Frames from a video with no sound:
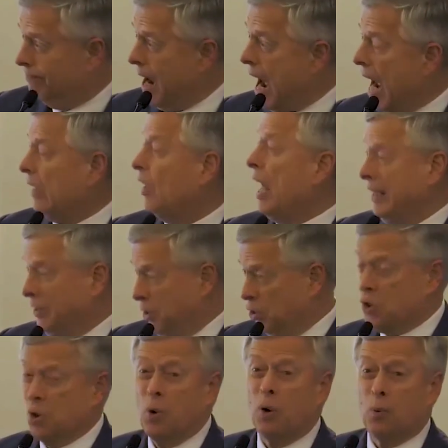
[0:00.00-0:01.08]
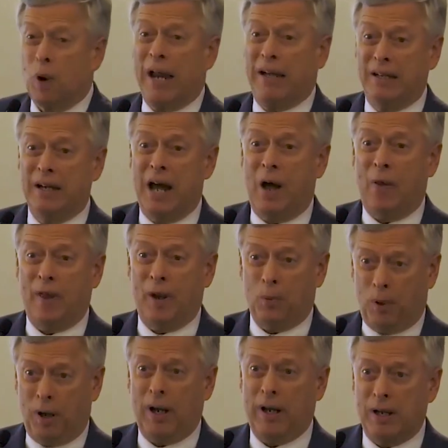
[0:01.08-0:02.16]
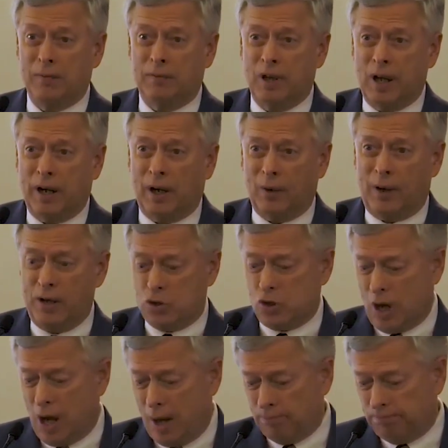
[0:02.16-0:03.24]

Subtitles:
I'd like to do it right now. They really have done a great job.